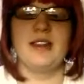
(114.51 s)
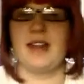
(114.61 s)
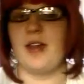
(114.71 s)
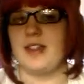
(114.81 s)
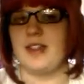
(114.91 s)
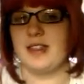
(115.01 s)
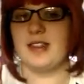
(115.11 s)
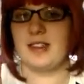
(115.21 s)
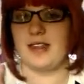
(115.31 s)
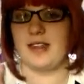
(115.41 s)
Now, this is
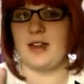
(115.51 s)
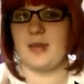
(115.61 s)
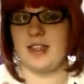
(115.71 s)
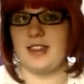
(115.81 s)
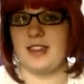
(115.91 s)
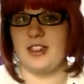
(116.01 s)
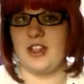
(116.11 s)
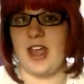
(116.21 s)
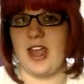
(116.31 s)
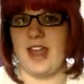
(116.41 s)
going to sound a bit
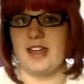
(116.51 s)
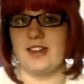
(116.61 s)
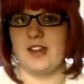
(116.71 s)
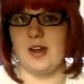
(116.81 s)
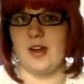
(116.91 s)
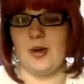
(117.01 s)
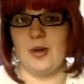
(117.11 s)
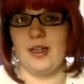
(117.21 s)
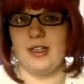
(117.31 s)
cliched, so